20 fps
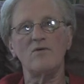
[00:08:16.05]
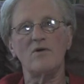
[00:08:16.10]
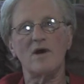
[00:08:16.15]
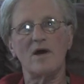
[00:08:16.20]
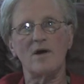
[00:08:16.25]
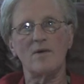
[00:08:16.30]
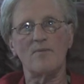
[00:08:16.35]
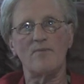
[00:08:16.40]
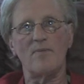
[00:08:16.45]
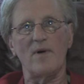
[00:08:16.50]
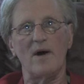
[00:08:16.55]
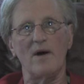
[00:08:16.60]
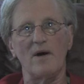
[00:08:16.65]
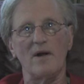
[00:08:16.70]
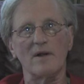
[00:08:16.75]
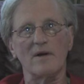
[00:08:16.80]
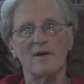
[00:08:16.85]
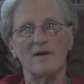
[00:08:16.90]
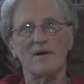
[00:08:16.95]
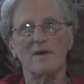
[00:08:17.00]
cut
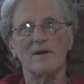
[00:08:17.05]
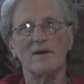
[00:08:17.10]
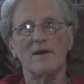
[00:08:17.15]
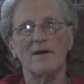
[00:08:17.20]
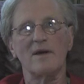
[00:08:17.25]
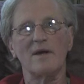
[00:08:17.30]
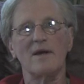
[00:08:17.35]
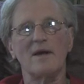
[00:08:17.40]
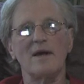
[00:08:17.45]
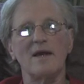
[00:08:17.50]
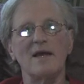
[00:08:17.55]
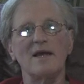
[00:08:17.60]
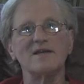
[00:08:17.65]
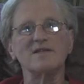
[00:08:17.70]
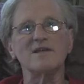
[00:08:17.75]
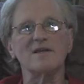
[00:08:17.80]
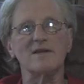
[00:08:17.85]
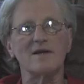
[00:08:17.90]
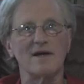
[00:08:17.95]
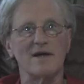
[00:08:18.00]
bulk
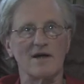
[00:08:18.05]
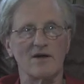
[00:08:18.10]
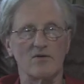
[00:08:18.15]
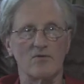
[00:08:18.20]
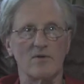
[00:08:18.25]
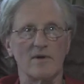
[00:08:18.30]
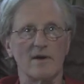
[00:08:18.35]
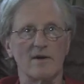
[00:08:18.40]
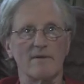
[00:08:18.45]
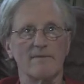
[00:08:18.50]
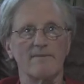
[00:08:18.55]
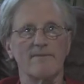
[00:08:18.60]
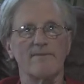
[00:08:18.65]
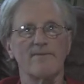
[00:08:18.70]
is in the hardware.